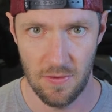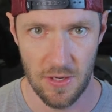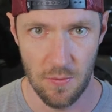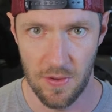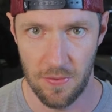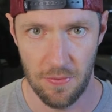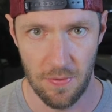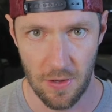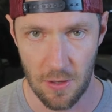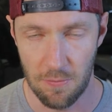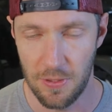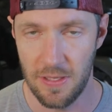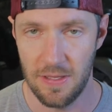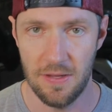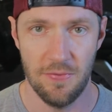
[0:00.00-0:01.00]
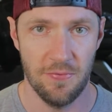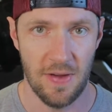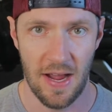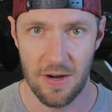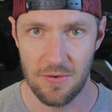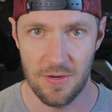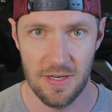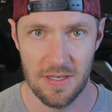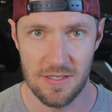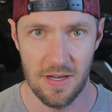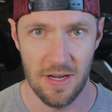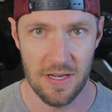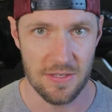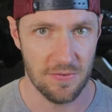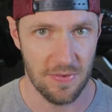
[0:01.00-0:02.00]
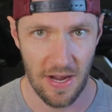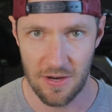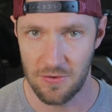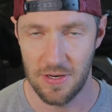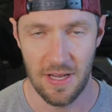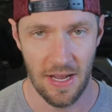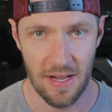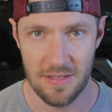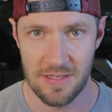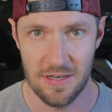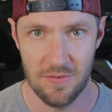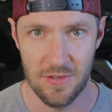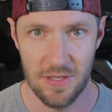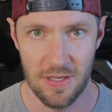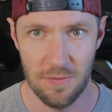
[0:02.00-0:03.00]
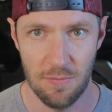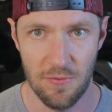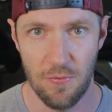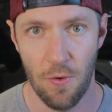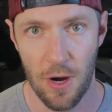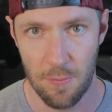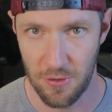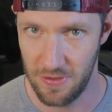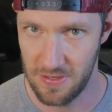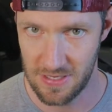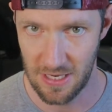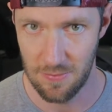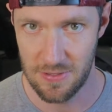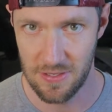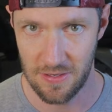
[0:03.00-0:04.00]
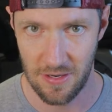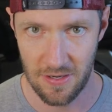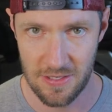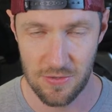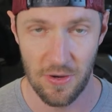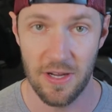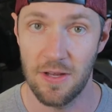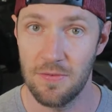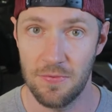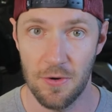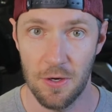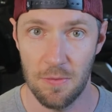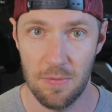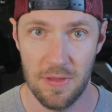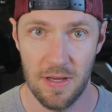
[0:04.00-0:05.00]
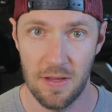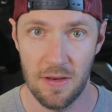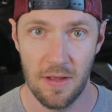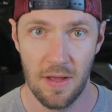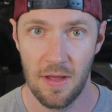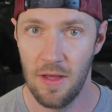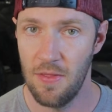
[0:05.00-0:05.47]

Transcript: With the completely factory exhaust, factory cats and everything before I put this Gibson on, so I confirmed that